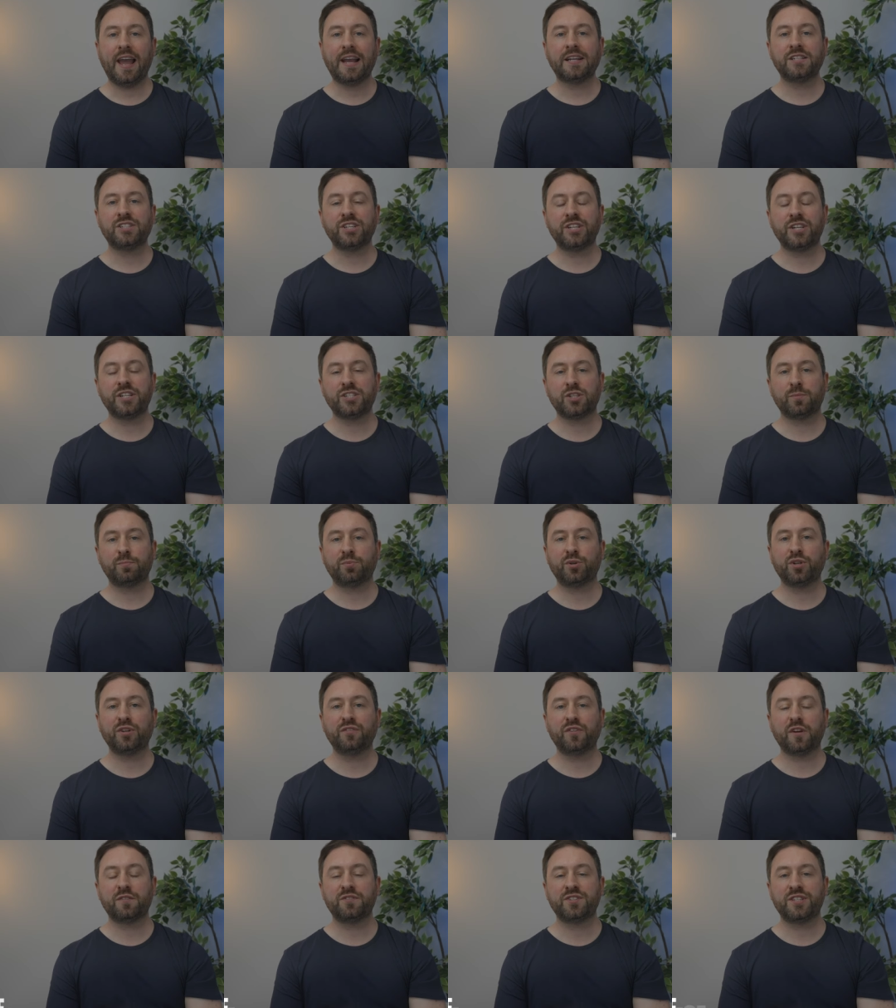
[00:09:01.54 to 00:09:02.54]
Enjin is a
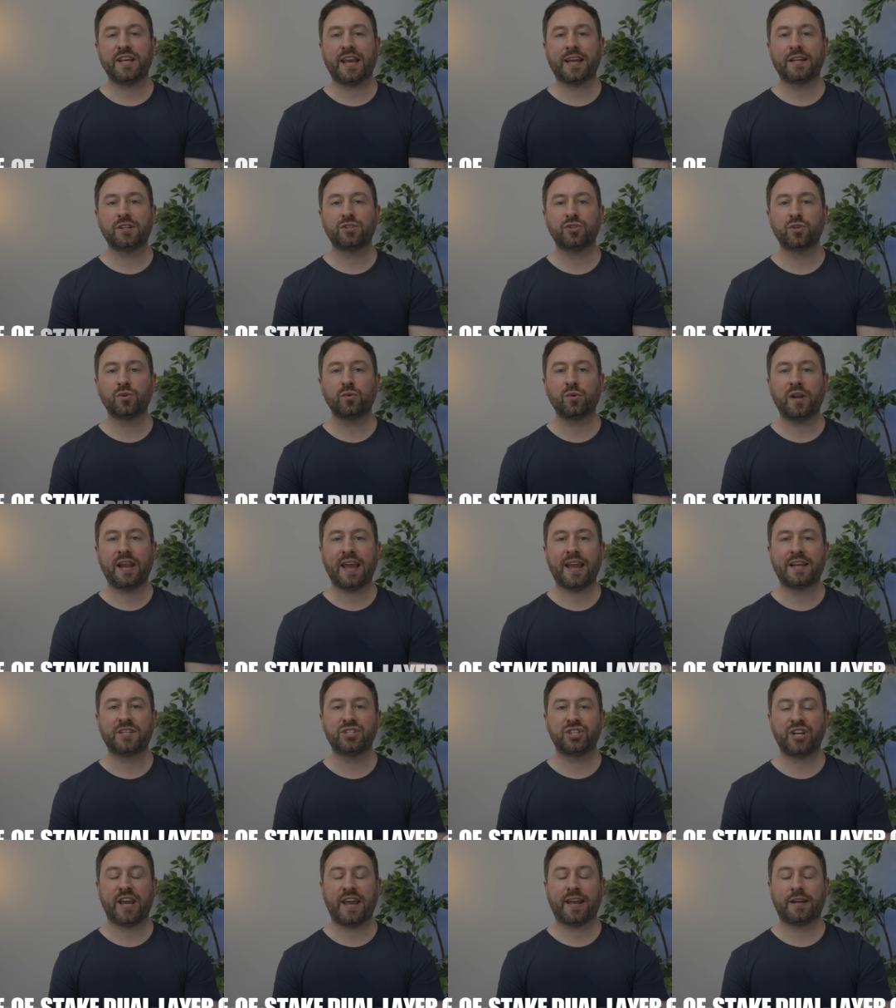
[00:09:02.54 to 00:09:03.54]
proof of stake dual layer
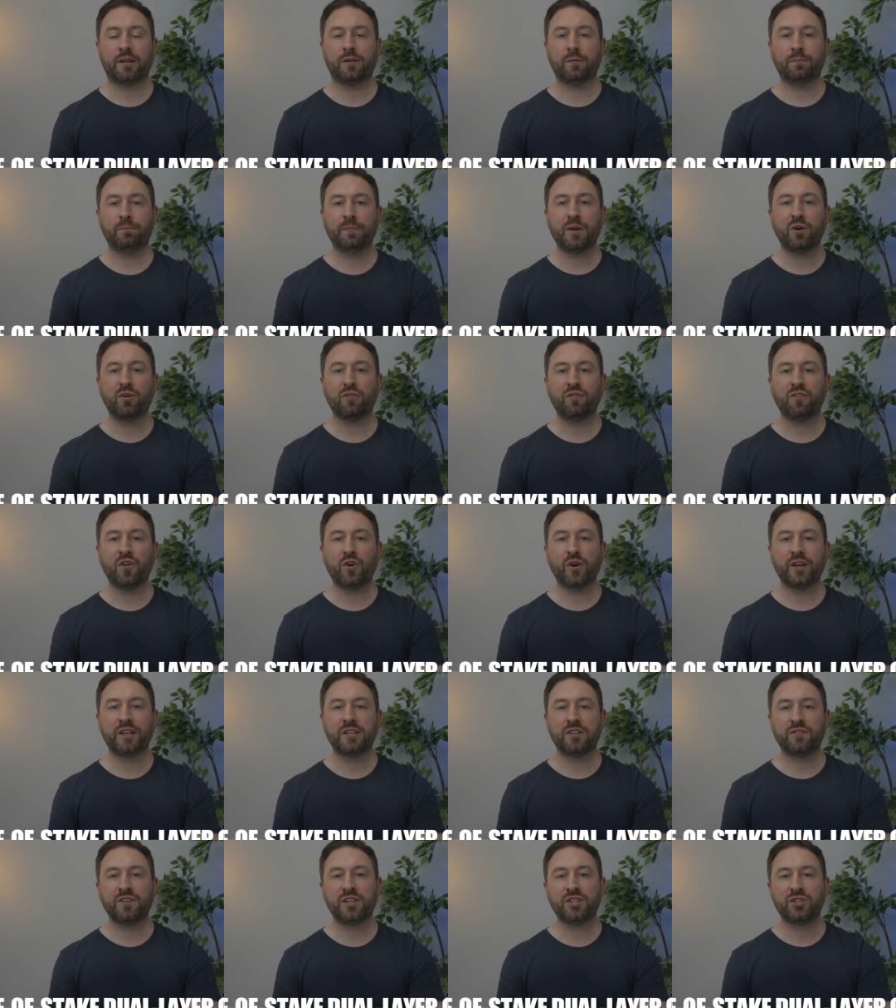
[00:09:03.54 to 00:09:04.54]
chain built for
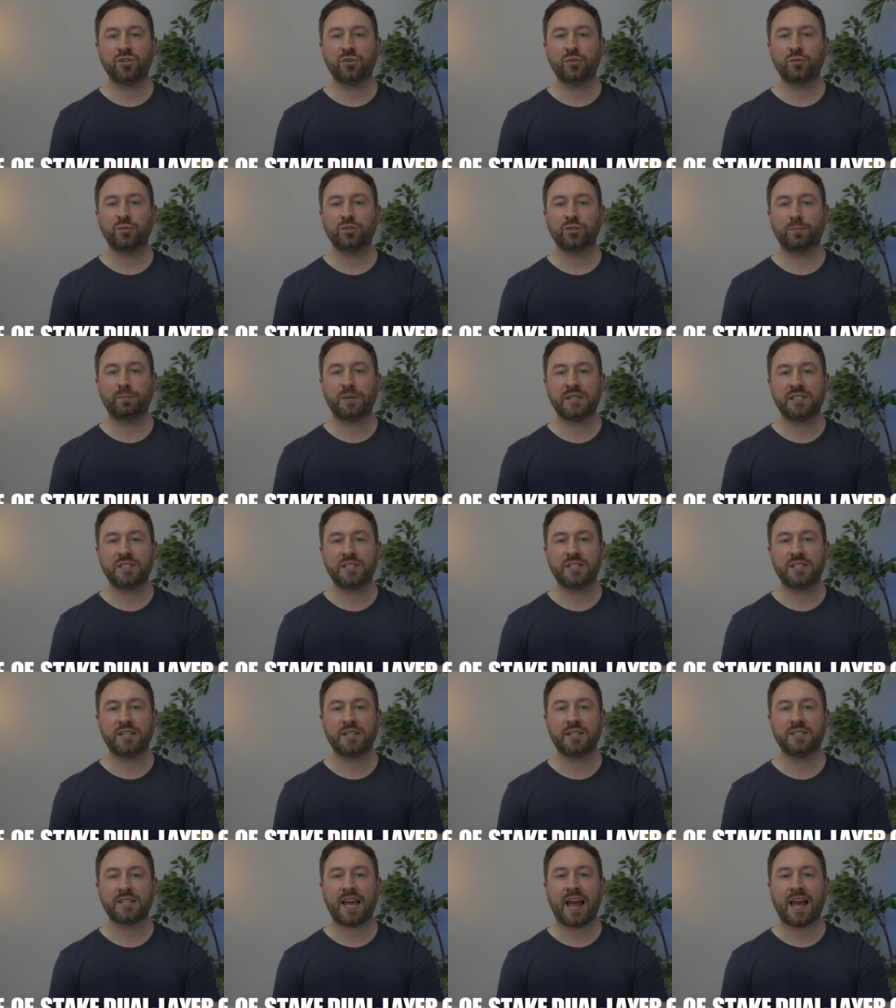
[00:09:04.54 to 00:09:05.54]
individuals,
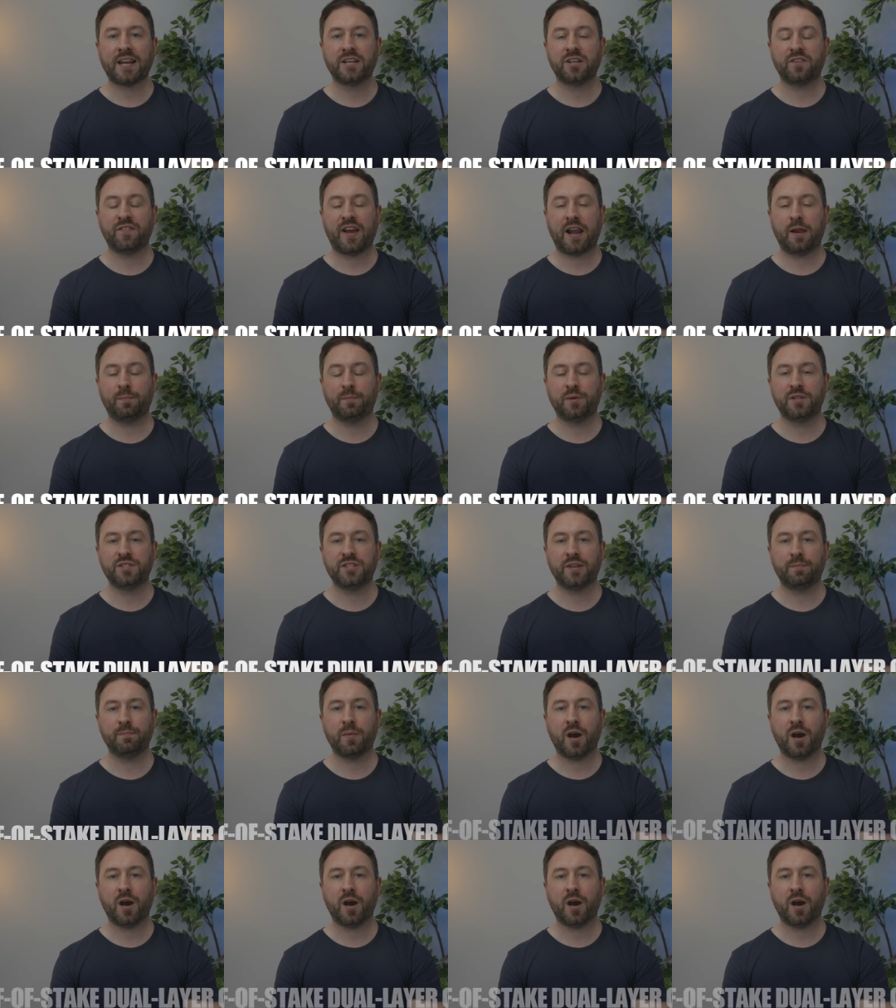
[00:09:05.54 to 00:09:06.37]
businesses, and developers in